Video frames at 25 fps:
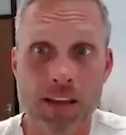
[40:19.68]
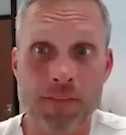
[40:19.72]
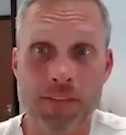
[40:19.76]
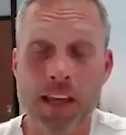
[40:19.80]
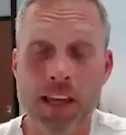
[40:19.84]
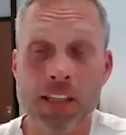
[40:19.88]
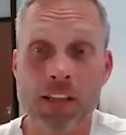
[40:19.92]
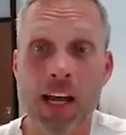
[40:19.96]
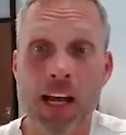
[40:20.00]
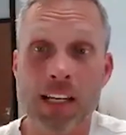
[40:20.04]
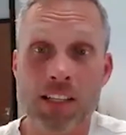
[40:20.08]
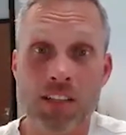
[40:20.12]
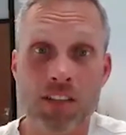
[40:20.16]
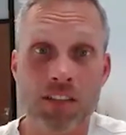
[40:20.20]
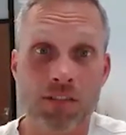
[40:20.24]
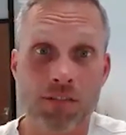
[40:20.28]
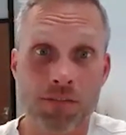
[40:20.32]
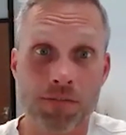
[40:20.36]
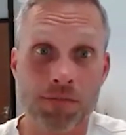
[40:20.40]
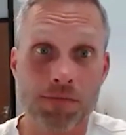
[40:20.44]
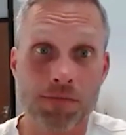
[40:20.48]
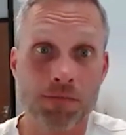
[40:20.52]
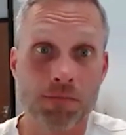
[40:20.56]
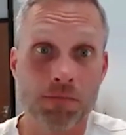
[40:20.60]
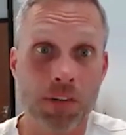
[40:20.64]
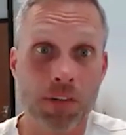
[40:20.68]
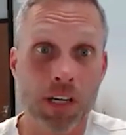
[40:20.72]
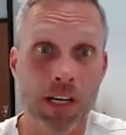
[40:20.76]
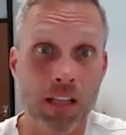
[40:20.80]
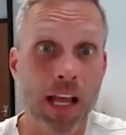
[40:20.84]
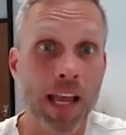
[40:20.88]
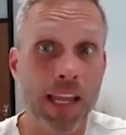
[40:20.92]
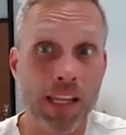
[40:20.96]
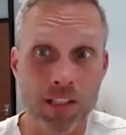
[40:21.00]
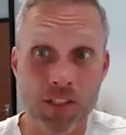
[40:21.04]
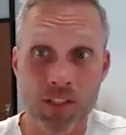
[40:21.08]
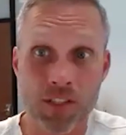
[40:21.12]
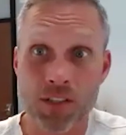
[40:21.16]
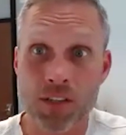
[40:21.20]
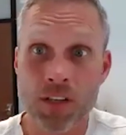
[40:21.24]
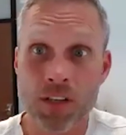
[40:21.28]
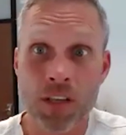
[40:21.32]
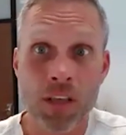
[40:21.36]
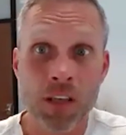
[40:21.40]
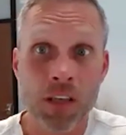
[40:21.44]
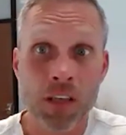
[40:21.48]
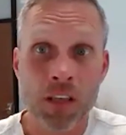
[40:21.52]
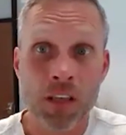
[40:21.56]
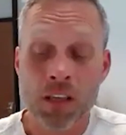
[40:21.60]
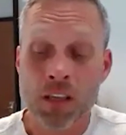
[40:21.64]
And I've had lots of clients
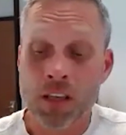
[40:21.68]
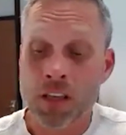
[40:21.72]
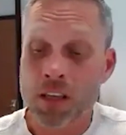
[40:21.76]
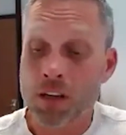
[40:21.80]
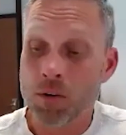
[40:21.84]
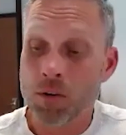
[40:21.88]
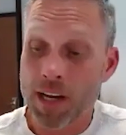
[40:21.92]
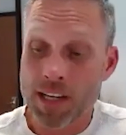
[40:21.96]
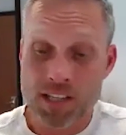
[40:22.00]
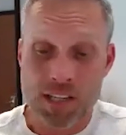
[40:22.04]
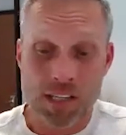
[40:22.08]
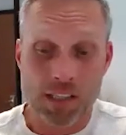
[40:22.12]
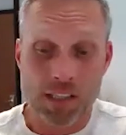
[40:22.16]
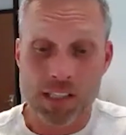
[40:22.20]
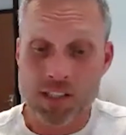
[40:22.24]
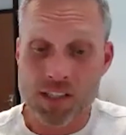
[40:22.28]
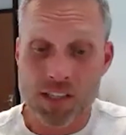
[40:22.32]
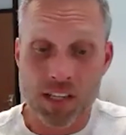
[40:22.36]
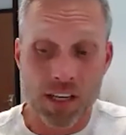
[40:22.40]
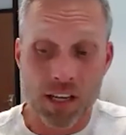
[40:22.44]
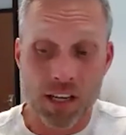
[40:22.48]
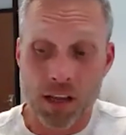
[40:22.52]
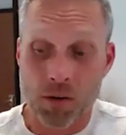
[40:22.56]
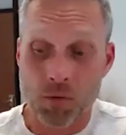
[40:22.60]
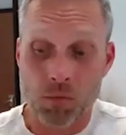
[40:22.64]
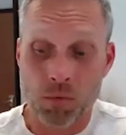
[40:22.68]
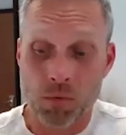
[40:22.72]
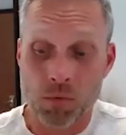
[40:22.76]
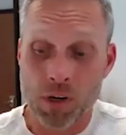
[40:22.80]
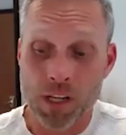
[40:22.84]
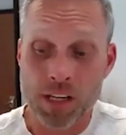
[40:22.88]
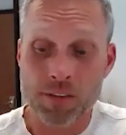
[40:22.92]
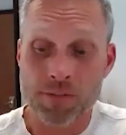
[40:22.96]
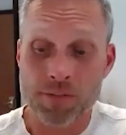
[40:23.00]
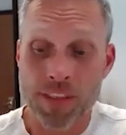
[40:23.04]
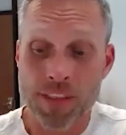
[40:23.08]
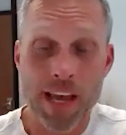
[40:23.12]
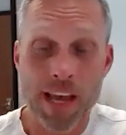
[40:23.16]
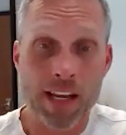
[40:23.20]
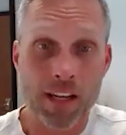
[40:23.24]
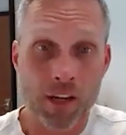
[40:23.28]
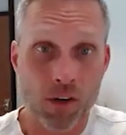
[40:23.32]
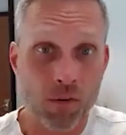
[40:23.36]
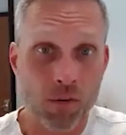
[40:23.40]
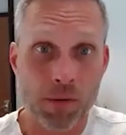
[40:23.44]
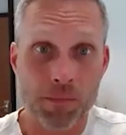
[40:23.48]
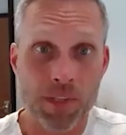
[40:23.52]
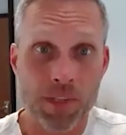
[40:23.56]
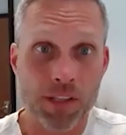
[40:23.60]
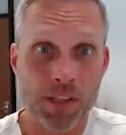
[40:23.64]
who I said, listen, what of that
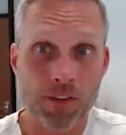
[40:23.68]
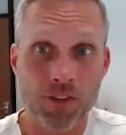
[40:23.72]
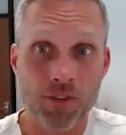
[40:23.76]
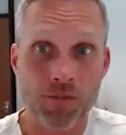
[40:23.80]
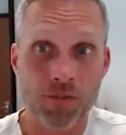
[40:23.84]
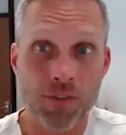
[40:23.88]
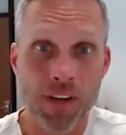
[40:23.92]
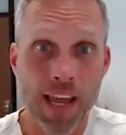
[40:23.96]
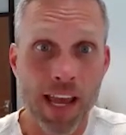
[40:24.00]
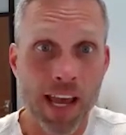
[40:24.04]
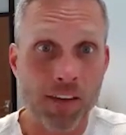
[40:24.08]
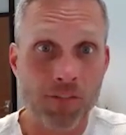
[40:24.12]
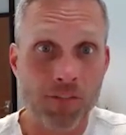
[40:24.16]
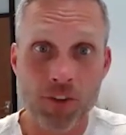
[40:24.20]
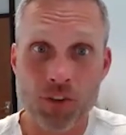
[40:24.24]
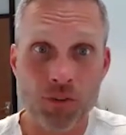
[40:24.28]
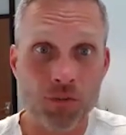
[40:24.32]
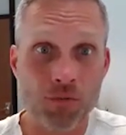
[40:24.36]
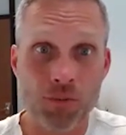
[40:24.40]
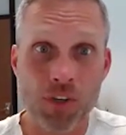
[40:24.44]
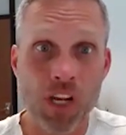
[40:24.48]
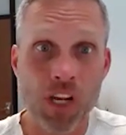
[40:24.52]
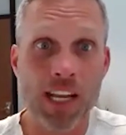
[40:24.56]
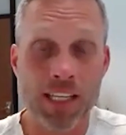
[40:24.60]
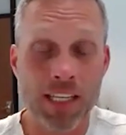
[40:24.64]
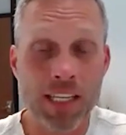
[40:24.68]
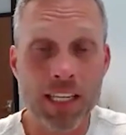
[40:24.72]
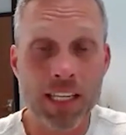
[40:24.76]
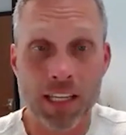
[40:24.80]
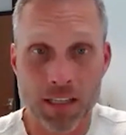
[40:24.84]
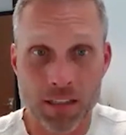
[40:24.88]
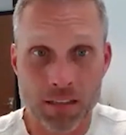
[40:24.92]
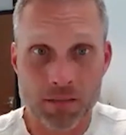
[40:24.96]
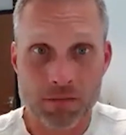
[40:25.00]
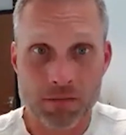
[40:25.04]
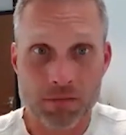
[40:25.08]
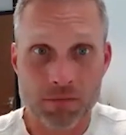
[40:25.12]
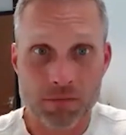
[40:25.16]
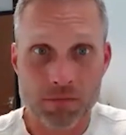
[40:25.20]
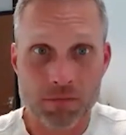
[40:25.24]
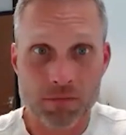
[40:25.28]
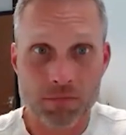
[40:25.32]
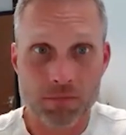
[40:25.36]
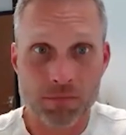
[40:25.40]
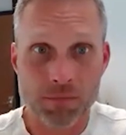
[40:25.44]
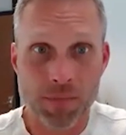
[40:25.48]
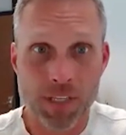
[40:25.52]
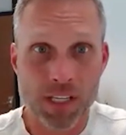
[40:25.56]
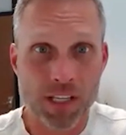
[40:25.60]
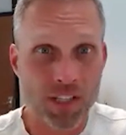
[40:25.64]
equipment that you have do you not need?
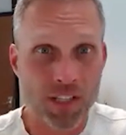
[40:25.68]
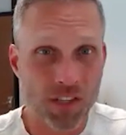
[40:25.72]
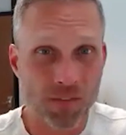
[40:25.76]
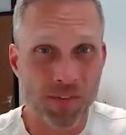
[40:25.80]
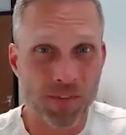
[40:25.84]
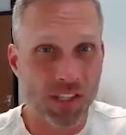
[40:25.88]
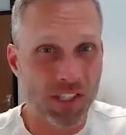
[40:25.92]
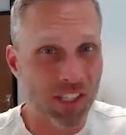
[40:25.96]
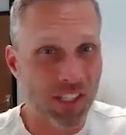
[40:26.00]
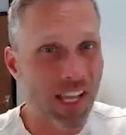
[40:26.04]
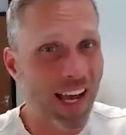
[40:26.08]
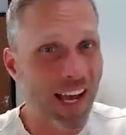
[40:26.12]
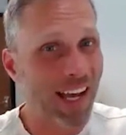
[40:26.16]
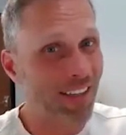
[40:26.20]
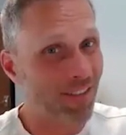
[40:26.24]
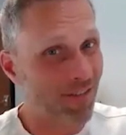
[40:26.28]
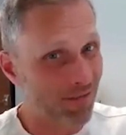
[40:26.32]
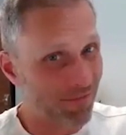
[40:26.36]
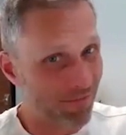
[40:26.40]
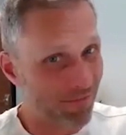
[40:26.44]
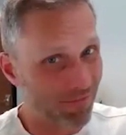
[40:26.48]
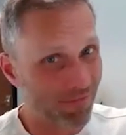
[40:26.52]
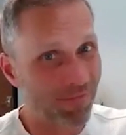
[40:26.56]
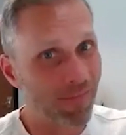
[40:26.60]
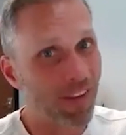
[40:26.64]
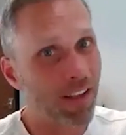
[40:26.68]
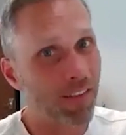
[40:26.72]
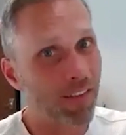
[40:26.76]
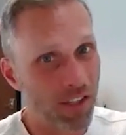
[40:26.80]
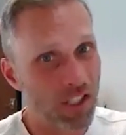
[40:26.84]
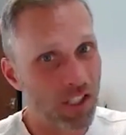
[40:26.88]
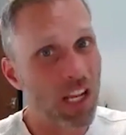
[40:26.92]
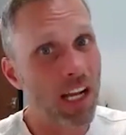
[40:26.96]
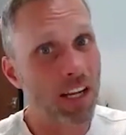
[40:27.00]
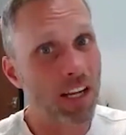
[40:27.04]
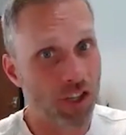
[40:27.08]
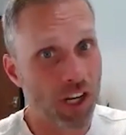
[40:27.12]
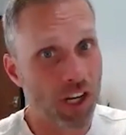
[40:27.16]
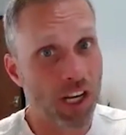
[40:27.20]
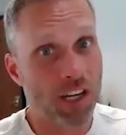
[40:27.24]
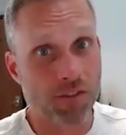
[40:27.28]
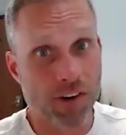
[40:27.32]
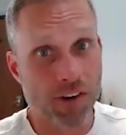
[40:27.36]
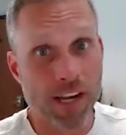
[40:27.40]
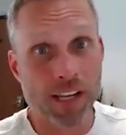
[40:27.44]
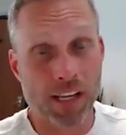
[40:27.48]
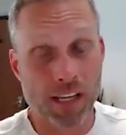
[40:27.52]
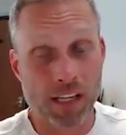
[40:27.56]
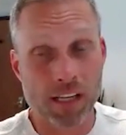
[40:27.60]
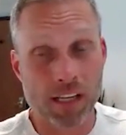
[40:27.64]
Because if it's not
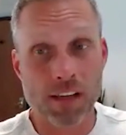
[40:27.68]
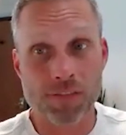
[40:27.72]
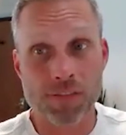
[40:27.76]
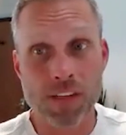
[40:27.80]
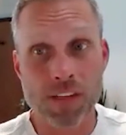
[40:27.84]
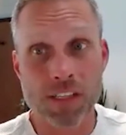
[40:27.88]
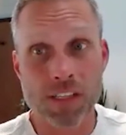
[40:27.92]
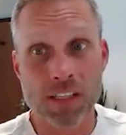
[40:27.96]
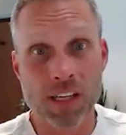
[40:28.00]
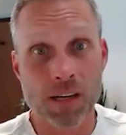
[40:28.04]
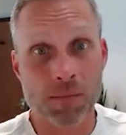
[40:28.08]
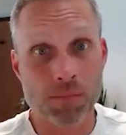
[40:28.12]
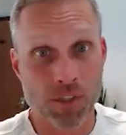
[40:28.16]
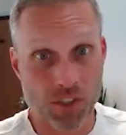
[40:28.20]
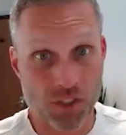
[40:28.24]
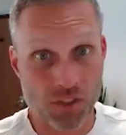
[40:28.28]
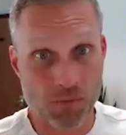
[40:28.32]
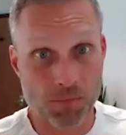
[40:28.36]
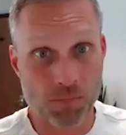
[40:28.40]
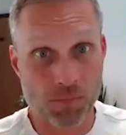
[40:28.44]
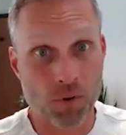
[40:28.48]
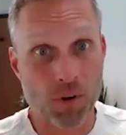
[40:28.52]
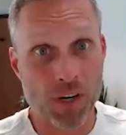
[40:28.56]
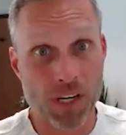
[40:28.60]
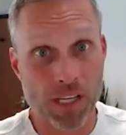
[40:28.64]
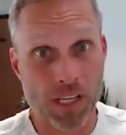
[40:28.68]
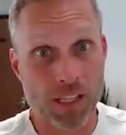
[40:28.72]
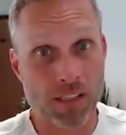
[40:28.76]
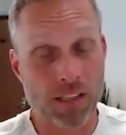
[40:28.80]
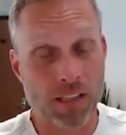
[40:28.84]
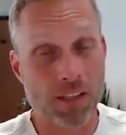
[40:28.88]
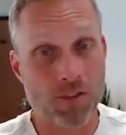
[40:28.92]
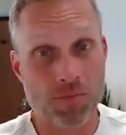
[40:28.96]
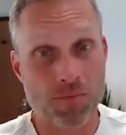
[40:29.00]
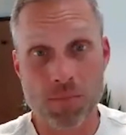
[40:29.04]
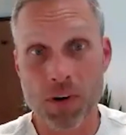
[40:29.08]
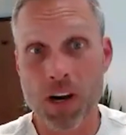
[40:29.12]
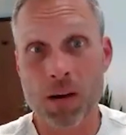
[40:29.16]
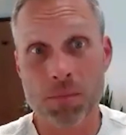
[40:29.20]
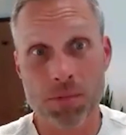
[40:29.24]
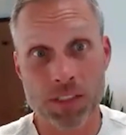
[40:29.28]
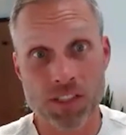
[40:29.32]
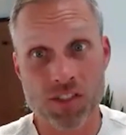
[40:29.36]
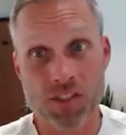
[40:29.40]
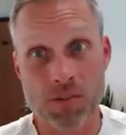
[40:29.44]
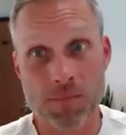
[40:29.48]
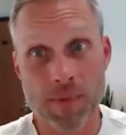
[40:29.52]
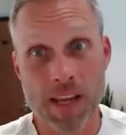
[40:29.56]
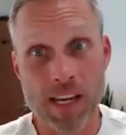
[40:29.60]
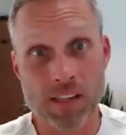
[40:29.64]
generating enough income to support it, there's probably
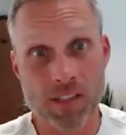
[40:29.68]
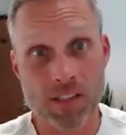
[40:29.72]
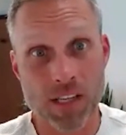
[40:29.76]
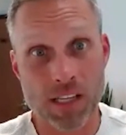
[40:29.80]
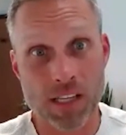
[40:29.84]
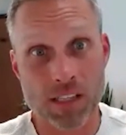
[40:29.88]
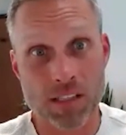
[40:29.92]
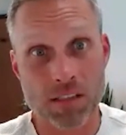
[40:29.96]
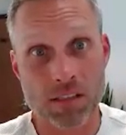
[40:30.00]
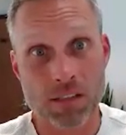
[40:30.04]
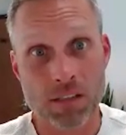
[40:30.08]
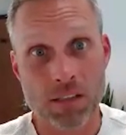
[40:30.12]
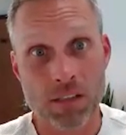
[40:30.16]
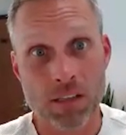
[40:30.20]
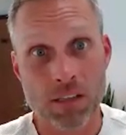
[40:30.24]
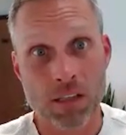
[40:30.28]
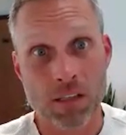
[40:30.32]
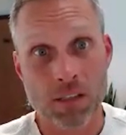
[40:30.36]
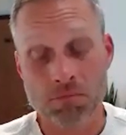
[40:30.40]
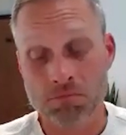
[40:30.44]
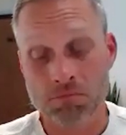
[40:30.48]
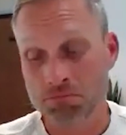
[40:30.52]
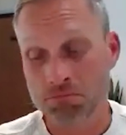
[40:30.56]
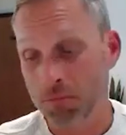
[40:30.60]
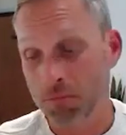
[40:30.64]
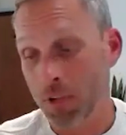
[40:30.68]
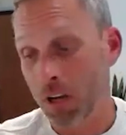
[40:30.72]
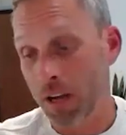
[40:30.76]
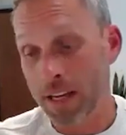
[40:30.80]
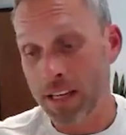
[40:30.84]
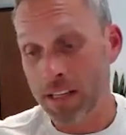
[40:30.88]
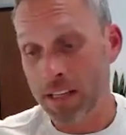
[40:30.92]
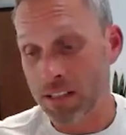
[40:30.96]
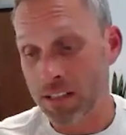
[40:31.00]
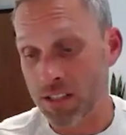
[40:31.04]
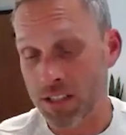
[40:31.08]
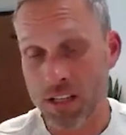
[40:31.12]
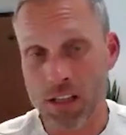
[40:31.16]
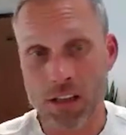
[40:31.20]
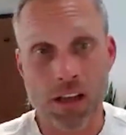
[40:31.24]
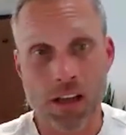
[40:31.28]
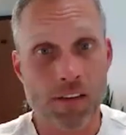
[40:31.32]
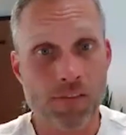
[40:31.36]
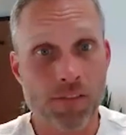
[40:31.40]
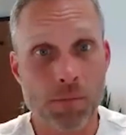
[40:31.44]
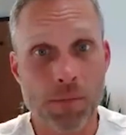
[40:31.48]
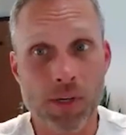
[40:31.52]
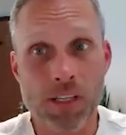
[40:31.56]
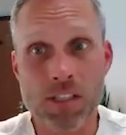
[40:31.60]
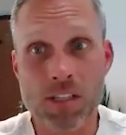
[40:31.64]
some excess. Well, I could sell
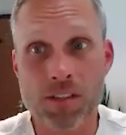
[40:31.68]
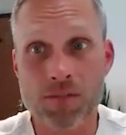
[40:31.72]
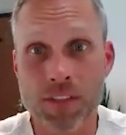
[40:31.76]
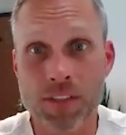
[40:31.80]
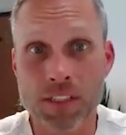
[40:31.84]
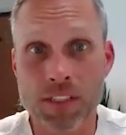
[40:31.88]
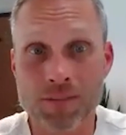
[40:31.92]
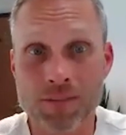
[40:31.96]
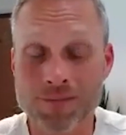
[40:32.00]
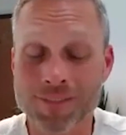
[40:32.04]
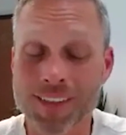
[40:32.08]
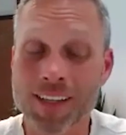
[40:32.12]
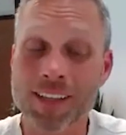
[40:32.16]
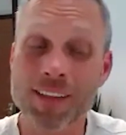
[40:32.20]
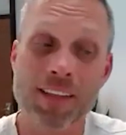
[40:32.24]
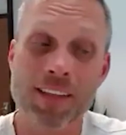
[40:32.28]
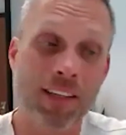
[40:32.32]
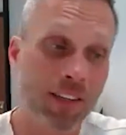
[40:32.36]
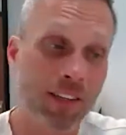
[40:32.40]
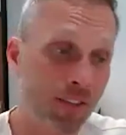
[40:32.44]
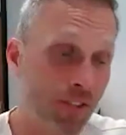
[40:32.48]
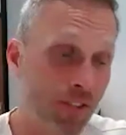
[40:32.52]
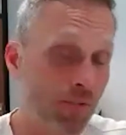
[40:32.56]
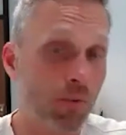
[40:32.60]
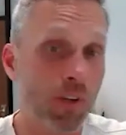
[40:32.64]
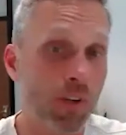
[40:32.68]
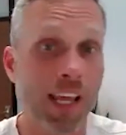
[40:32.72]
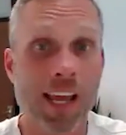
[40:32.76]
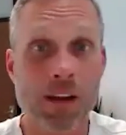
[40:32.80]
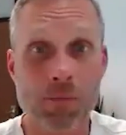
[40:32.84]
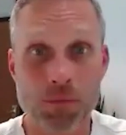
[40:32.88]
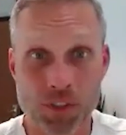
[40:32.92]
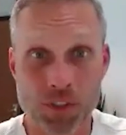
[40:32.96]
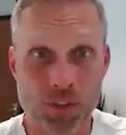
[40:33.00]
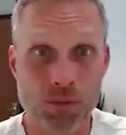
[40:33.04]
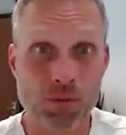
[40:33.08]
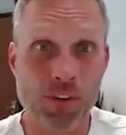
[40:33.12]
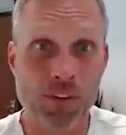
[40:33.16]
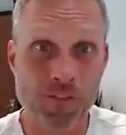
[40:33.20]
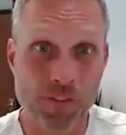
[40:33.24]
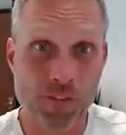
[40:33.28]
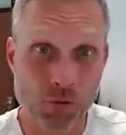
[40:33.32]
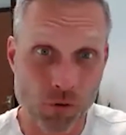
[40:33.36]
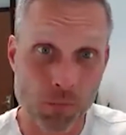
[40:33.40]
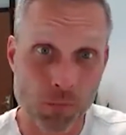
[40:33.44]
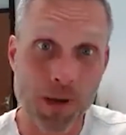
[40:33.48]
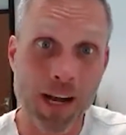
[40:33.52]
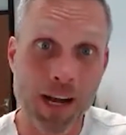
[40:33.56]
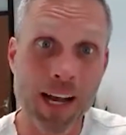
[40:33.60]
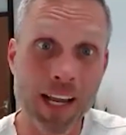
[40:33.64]
off a bunch of it. Well, then here's what I would do if it
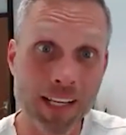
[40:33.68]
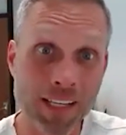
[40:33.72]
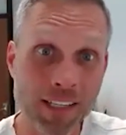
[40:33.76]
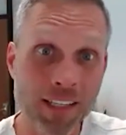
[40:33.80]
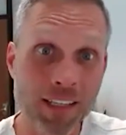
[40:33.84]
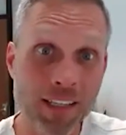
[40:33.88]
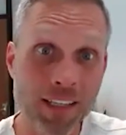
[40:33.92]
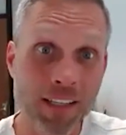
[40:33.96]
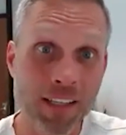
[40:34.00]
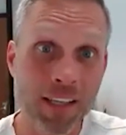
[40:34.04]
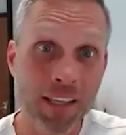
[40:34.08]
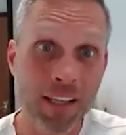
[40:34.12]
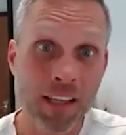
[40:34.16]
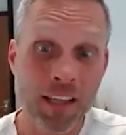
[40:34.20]
were mine.